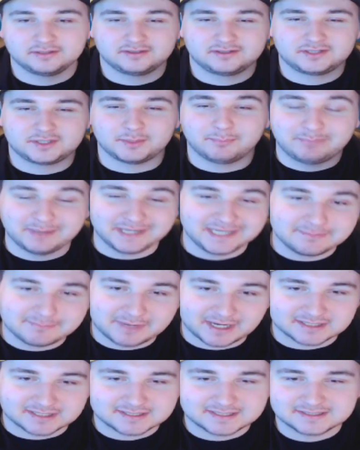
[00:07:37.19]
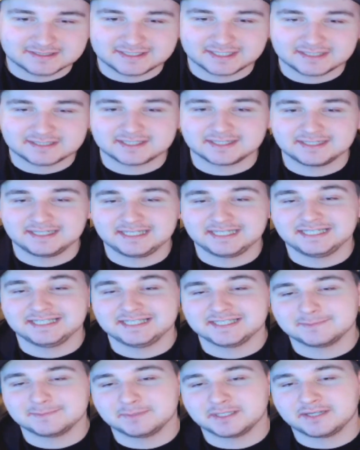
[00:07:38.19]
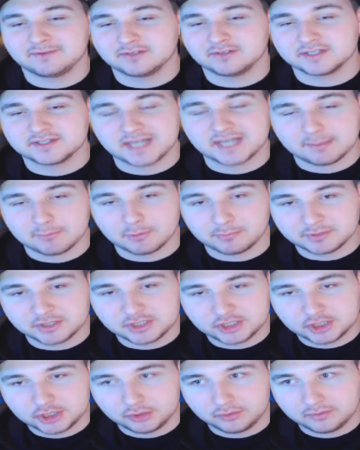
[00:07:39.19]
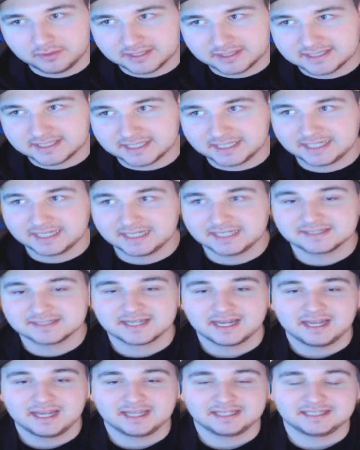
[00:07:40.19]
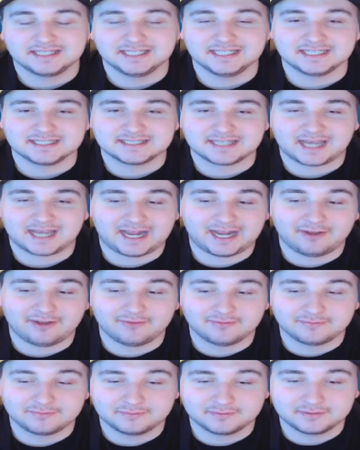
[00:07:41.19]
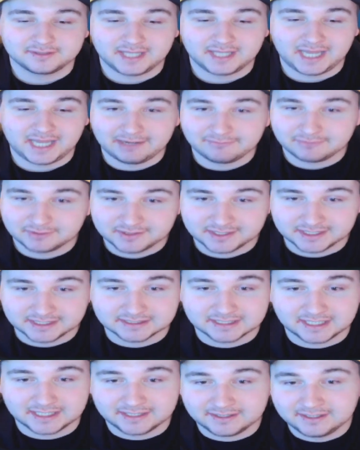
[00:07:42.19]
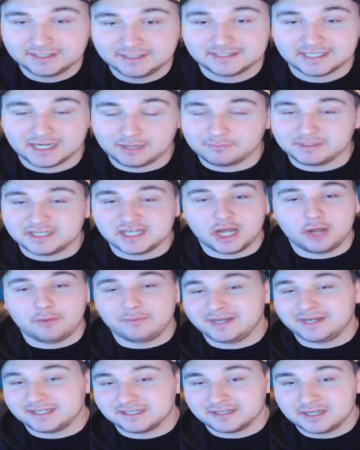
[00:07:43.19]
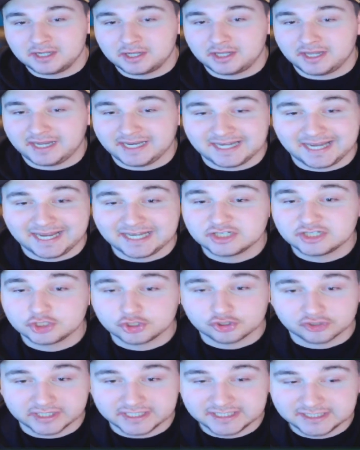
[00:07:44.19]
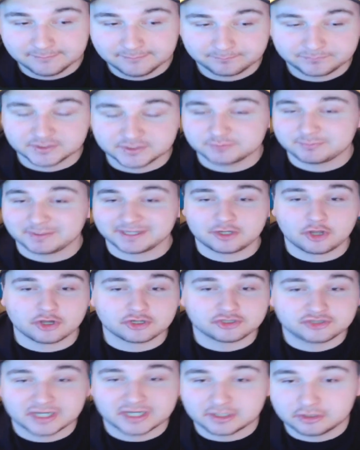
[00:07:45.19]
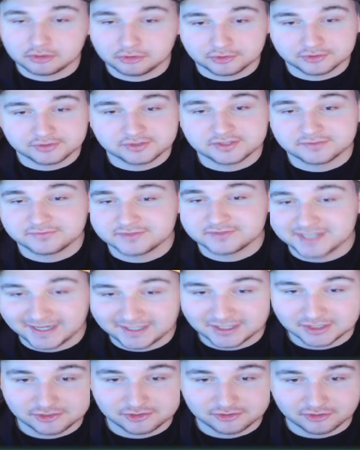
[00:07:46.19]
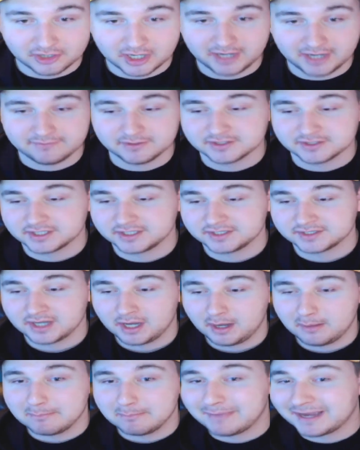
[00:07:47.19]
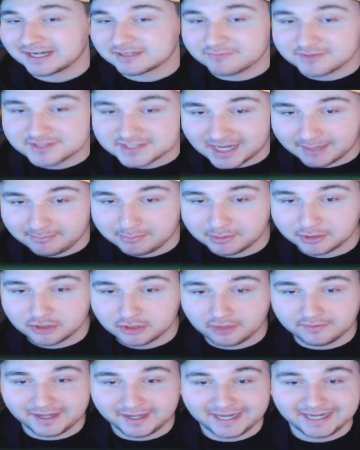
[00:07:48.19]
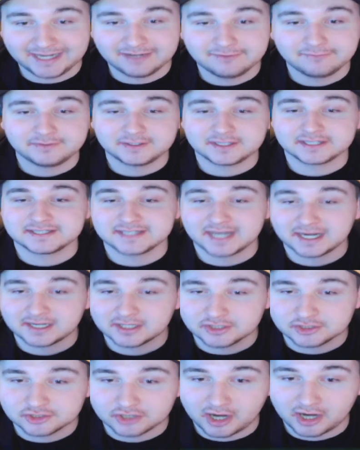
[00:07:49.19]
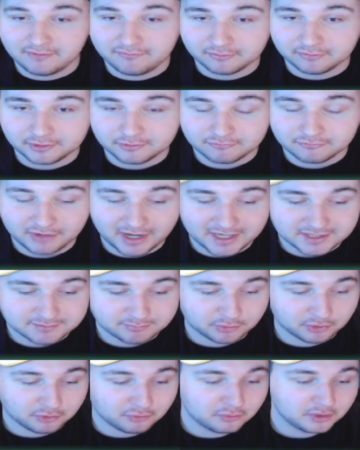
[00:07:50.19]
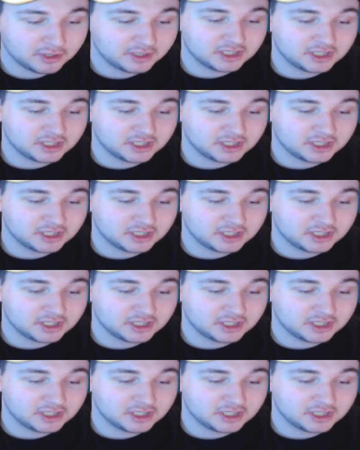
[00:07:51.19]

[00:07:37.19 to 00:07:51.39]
to beat Max consistently, you need to be given the same opportunities. You need to have everything. Like, now, we know in history, there's been contract clauses of second drivers. Has Max Verstappen got that in for the second driver at Red Bull?